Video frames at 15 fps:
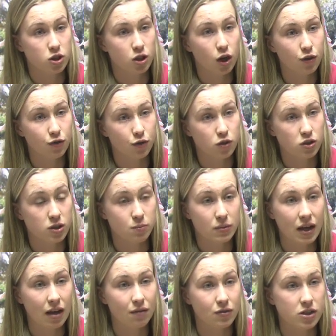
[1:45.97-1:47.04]
to go for because I've been
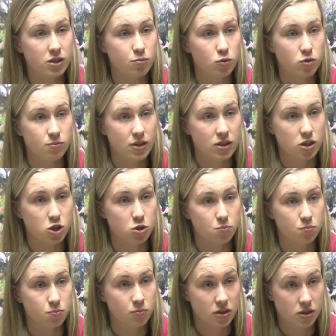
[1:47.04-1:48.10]
having sports
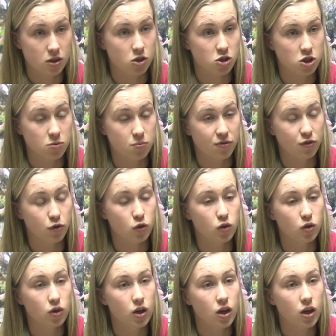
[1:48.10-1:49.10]
massages before.